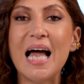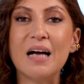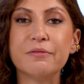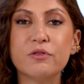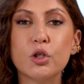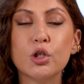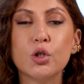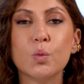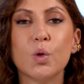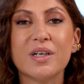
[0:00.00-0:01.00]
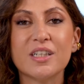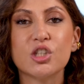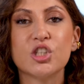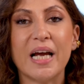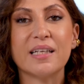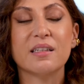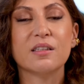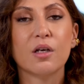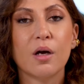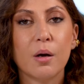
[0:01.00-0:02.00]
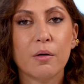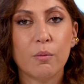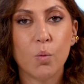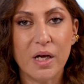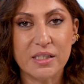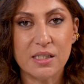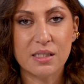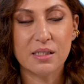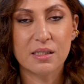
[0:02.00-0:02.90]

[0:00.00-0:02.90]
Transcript: after you were rejected once.